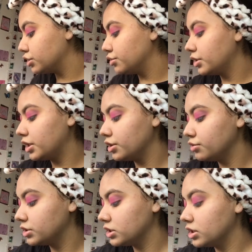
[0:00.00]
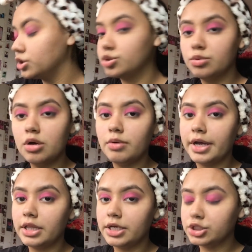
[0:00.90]
that I use is the Duo
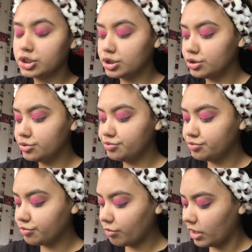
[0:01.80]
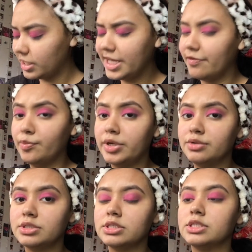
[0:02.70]
Eyelash Glue. I think everybody
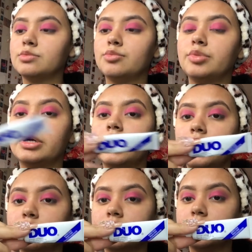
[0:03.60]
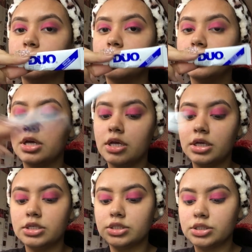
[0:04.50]
uses this one, but I use this one.
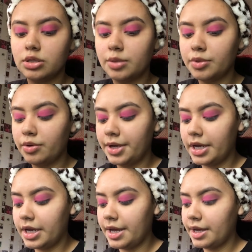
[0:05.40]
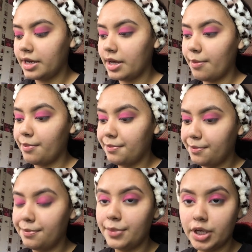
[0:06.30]
So let me go ahead and
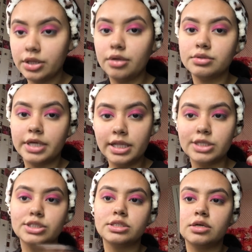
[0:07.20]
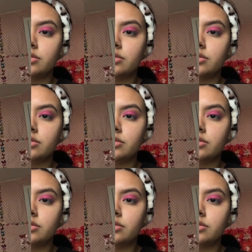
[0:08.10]
put those eyelashes on. So I